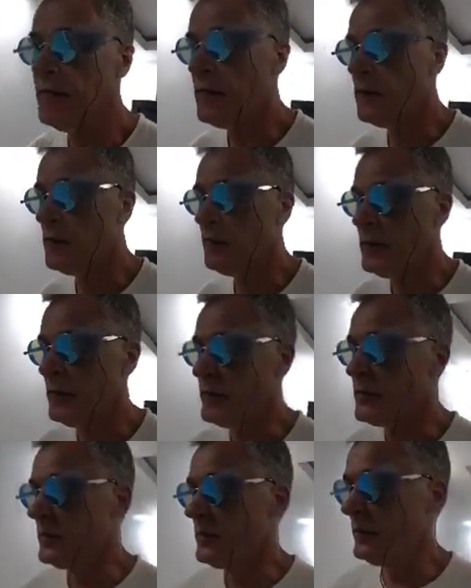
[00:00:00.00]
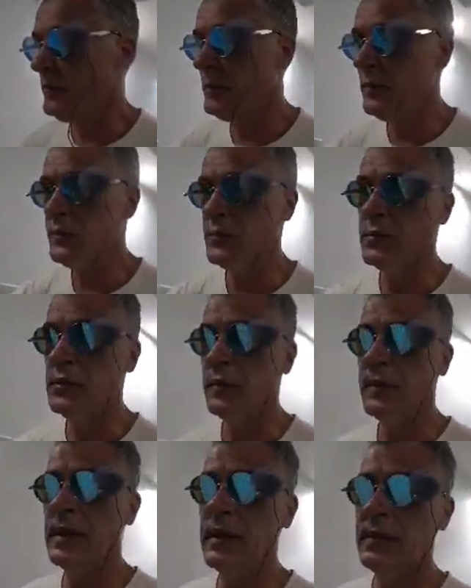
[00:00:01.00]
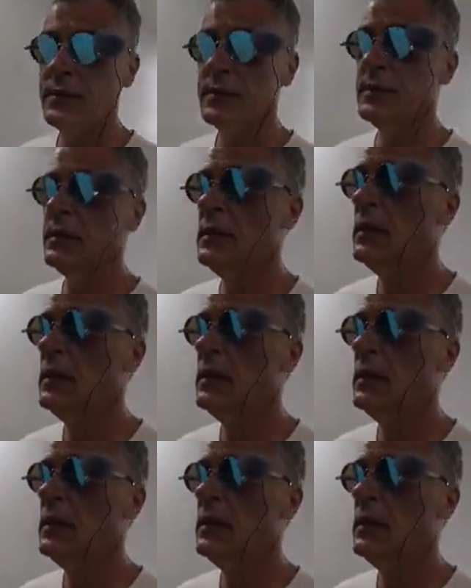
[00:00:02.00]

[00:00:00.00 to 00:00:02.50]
If you're going to build yourself a house,